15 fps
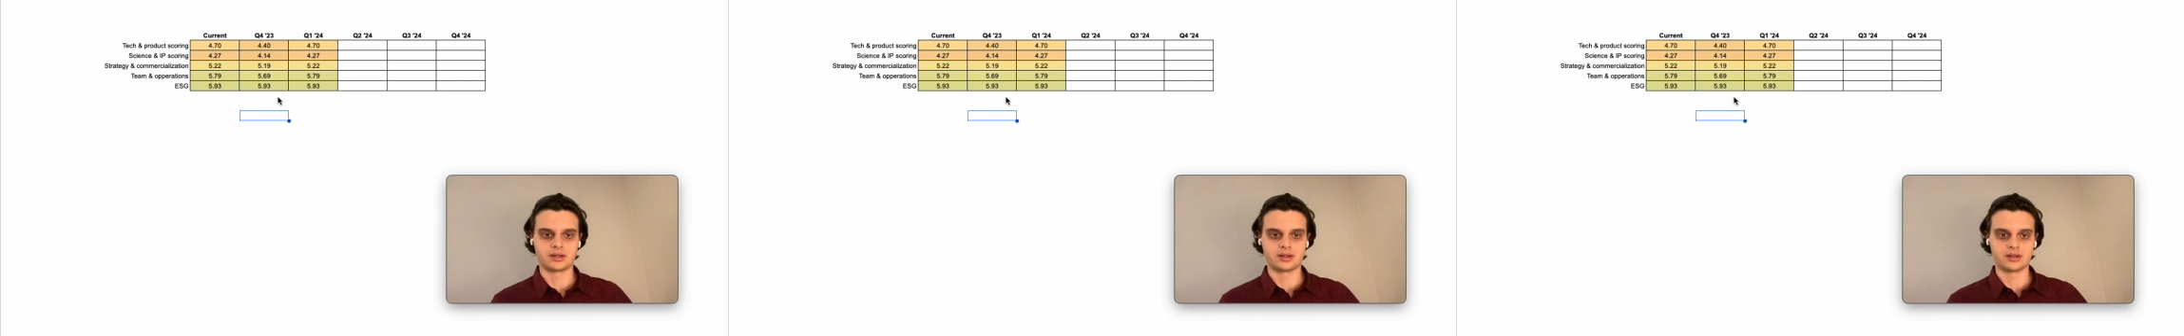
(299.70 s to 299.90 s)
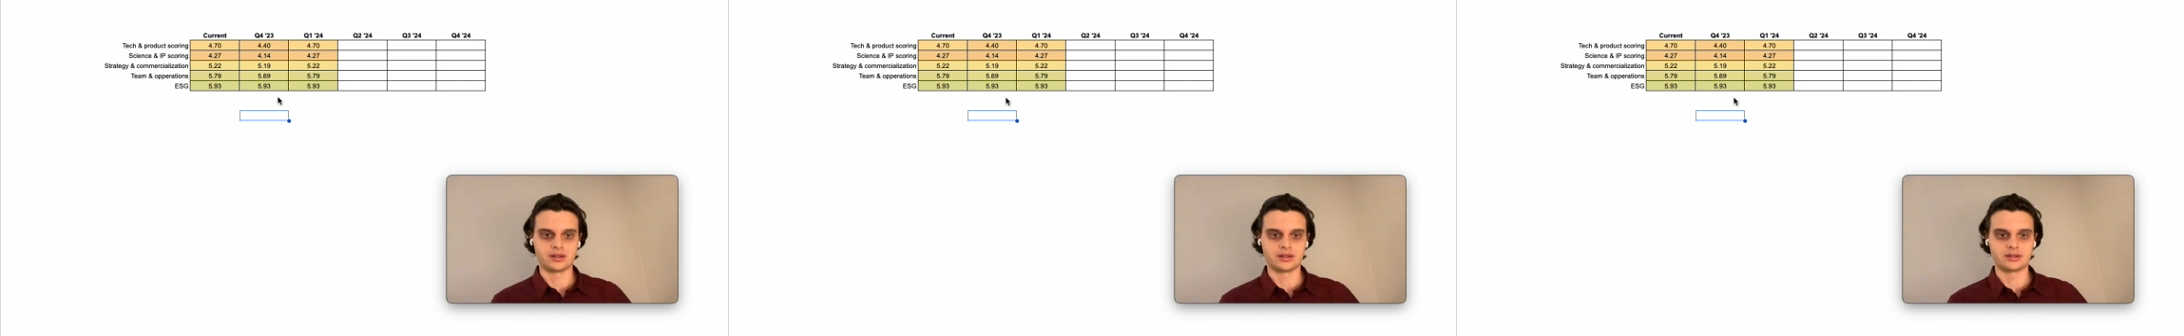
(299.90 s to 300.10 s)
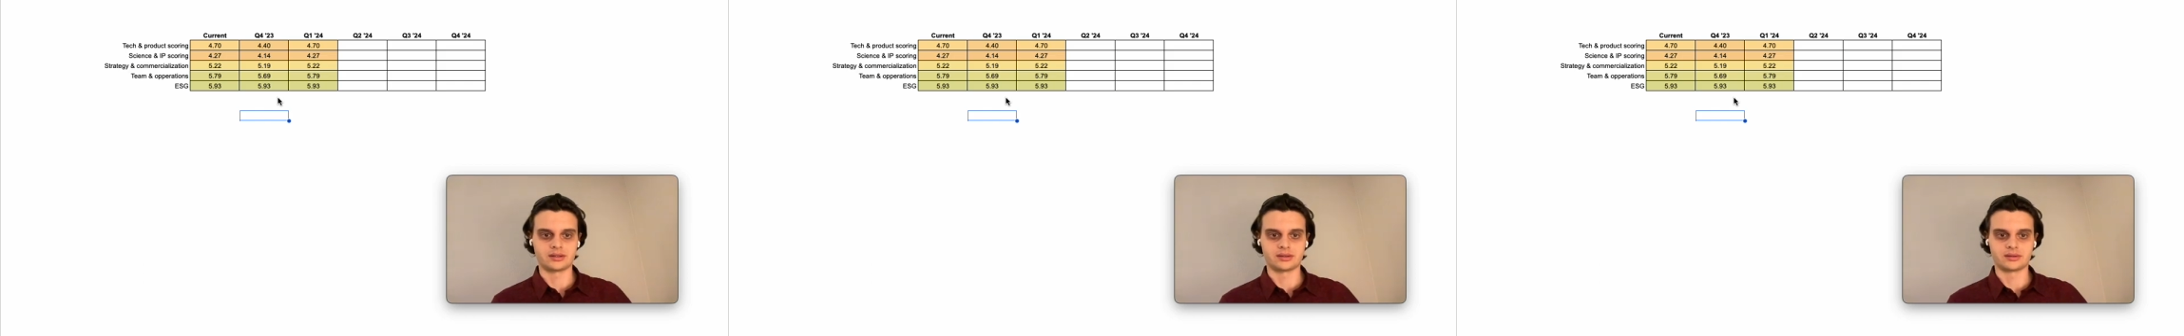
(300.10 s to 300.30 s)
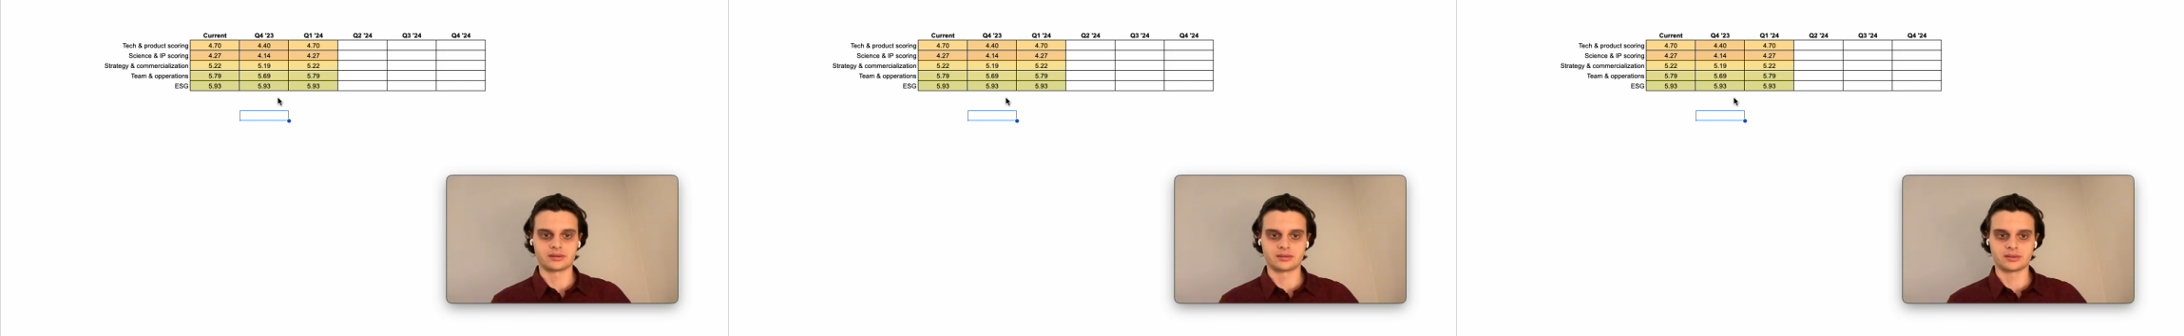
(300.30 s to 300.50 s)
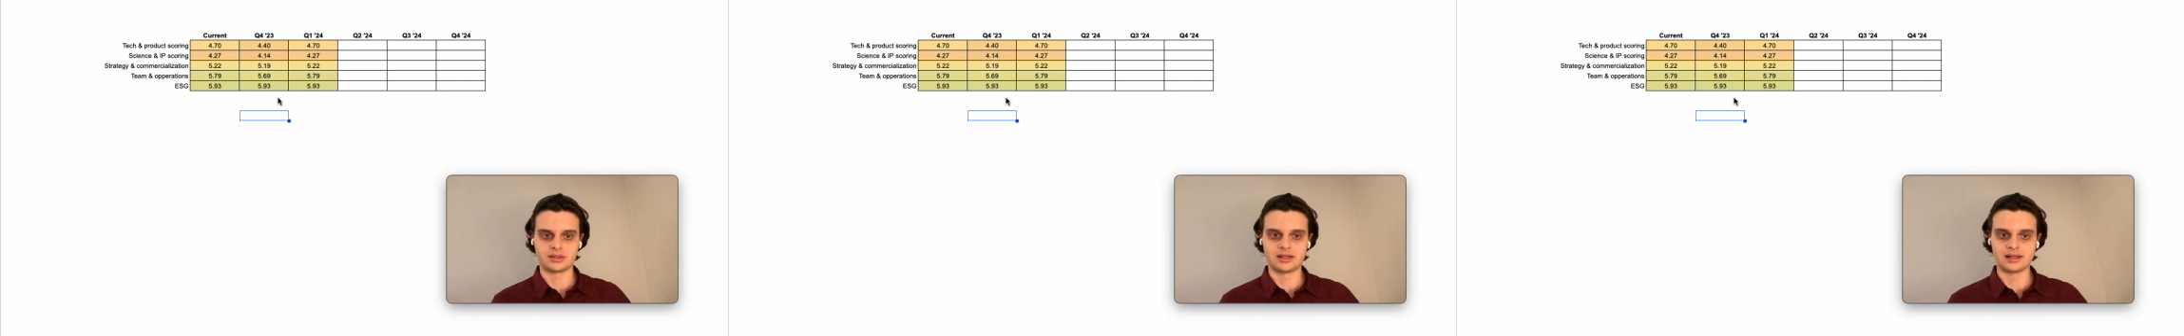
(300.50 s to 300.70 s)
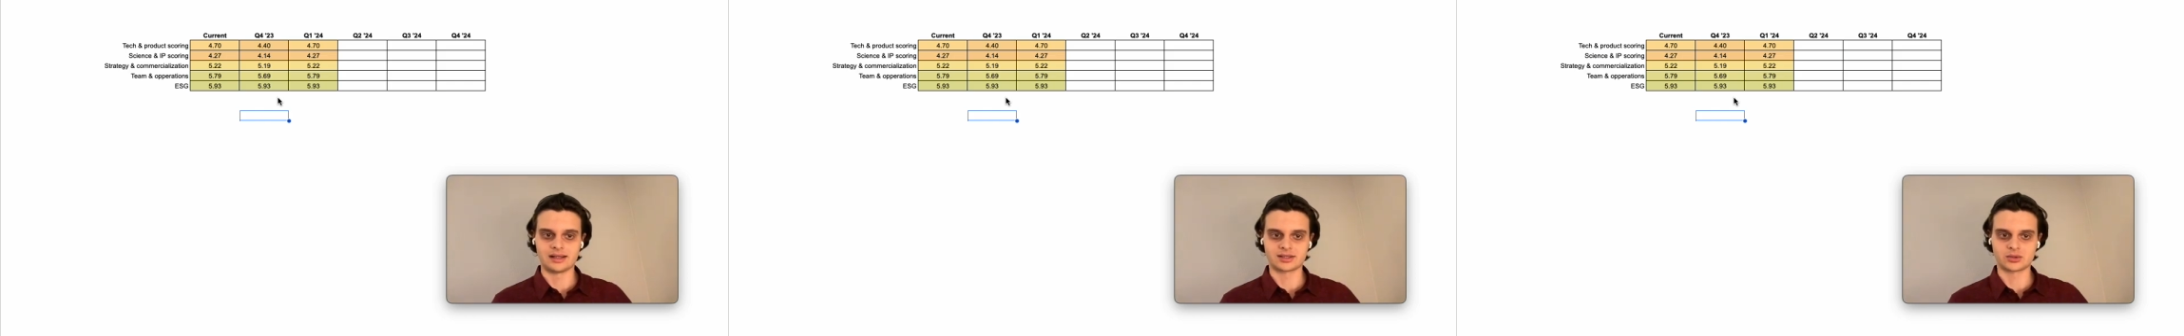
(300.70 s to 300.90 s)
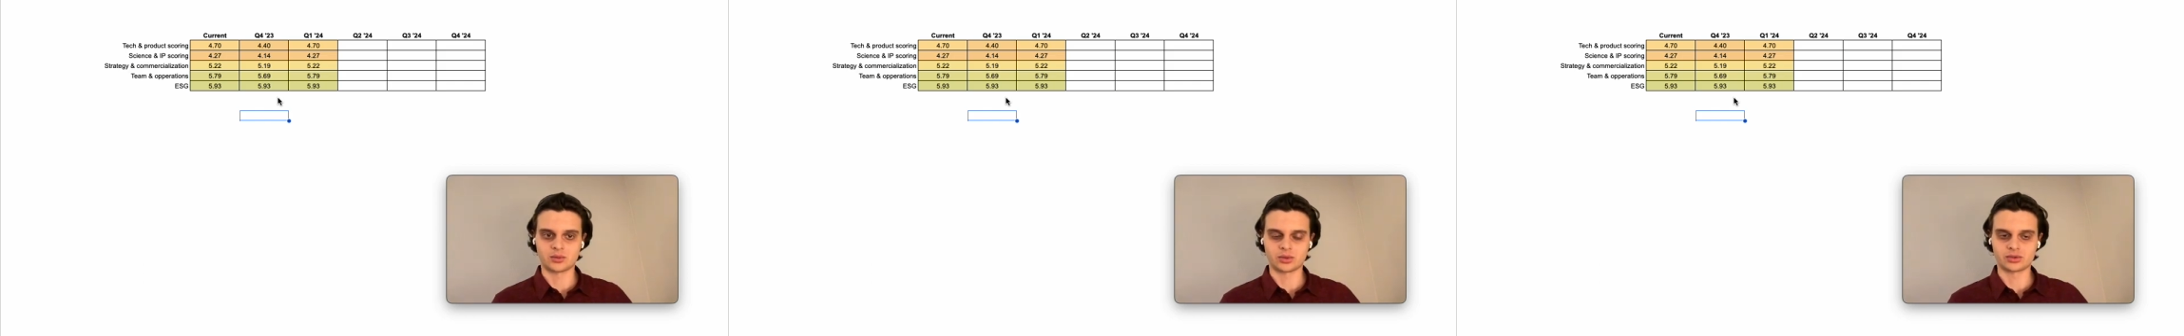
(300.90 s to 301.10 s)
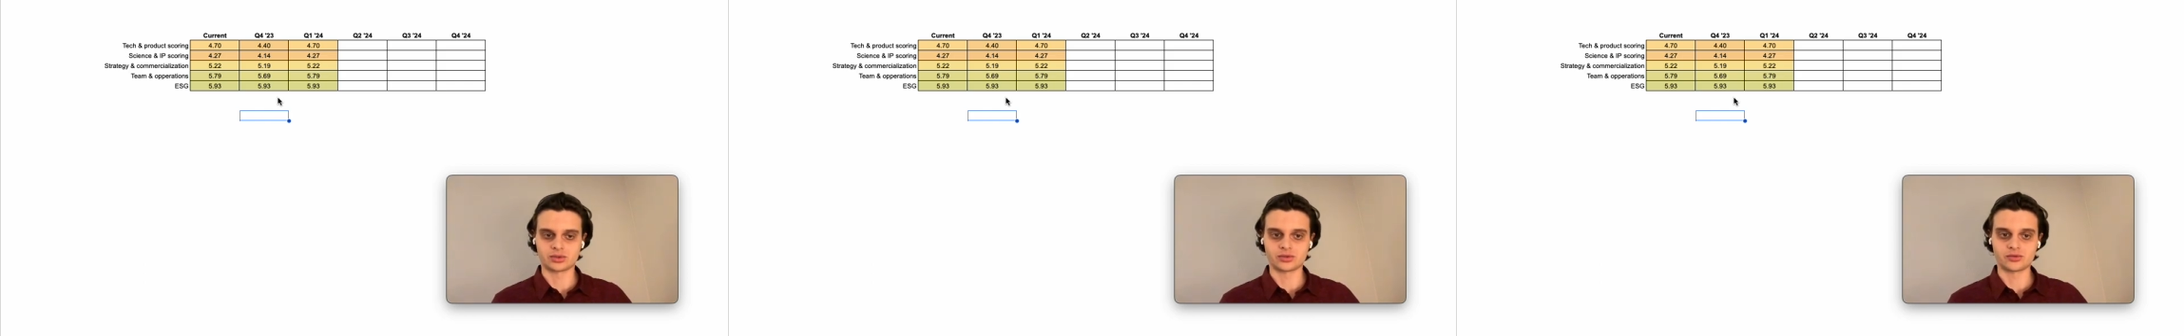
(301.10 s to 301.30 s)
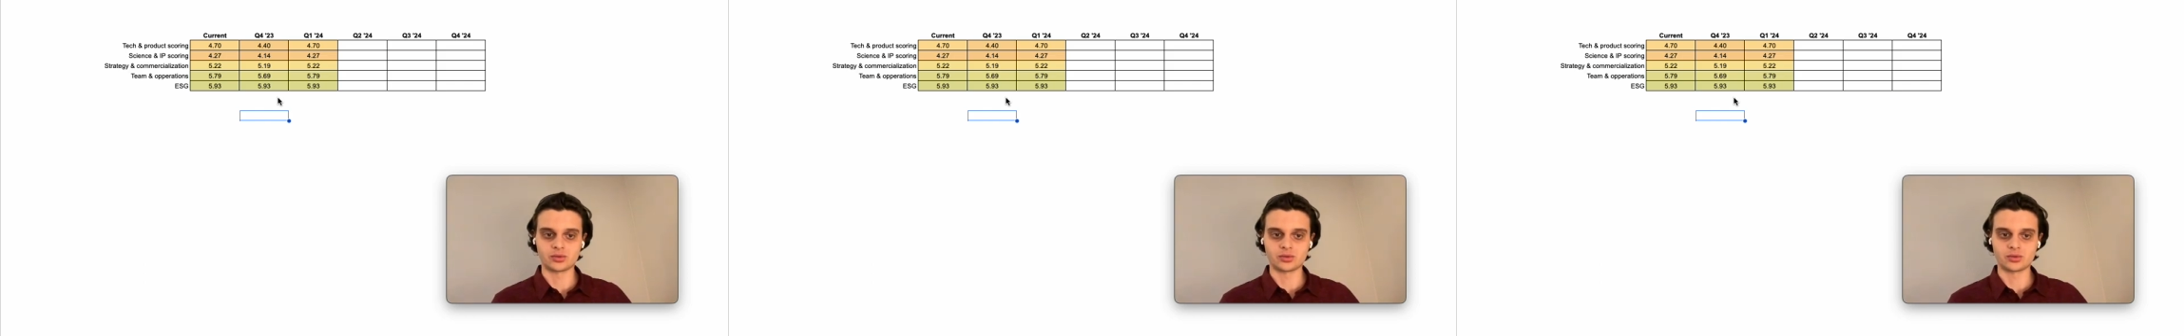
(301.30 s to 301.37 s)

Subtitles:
in the last quarter of